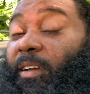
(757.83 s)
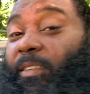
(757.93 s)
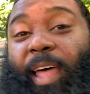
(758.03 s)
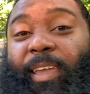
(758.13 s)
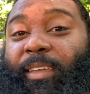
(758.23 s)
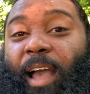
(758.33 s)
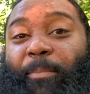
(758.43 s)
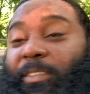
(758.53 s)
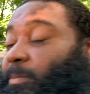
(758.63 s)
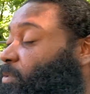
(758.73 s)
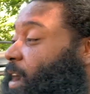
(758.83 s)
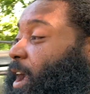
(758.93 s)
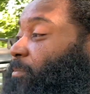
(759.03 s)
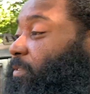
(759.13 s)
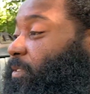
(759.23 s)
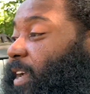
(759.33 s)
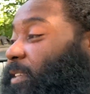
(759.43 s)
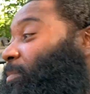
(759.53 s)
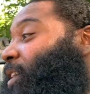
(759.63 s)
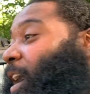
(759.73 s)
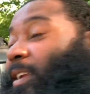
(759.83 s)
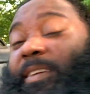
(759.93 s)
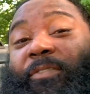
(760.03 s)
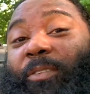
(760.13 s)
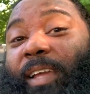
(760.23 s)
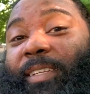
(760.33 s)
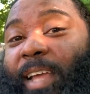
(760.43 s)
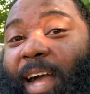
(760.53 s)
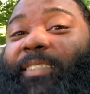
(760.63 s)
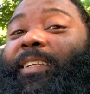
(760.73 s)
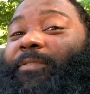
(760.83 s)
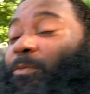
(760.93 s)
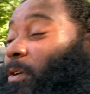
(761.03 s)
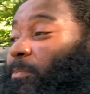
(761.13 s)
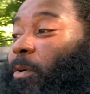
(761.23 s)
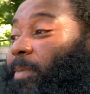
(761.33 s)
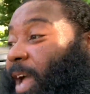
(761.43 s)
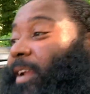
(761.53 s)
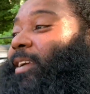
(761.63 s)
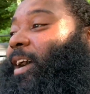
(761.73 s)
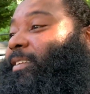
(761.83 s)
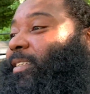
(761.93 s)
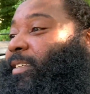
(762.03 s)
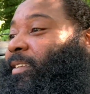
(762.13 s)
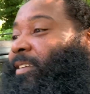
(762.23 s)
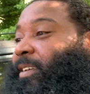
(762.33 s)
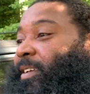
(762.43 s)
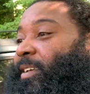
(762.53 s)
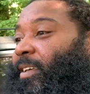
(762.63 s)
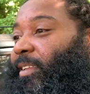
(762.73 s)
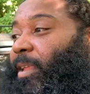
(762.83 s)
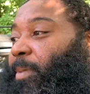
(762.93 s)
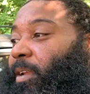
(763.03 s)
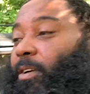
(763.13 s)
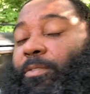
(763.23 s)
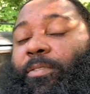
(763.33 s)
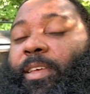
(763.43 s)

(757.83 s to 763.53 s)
Like, comment, subscribe if you like the Miata, if you like the content, if you want more Miata content, let me know.